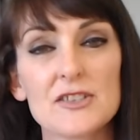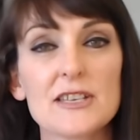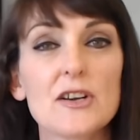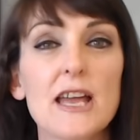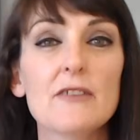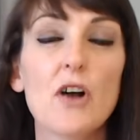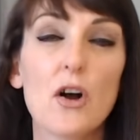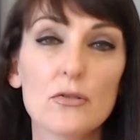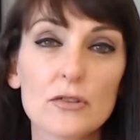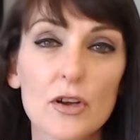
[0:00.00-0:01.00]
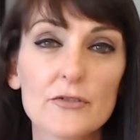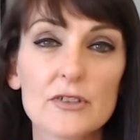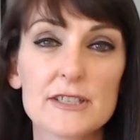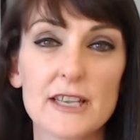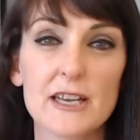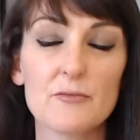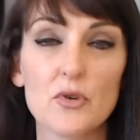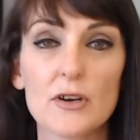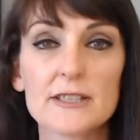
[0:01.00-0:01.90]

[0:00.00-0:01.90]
They don't have hold over us anymore.